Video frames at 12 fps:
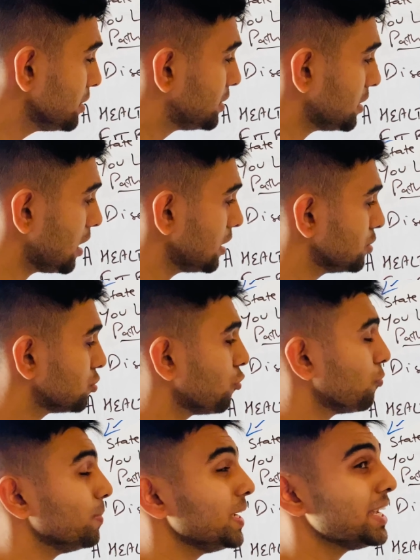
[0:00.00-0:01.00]
chance
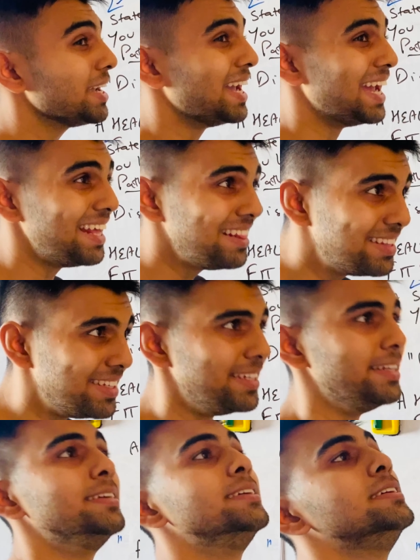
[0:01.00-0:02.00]
of being healthy.
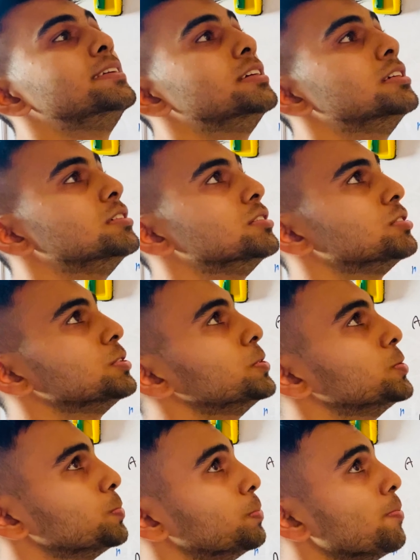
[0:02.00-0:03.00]
So,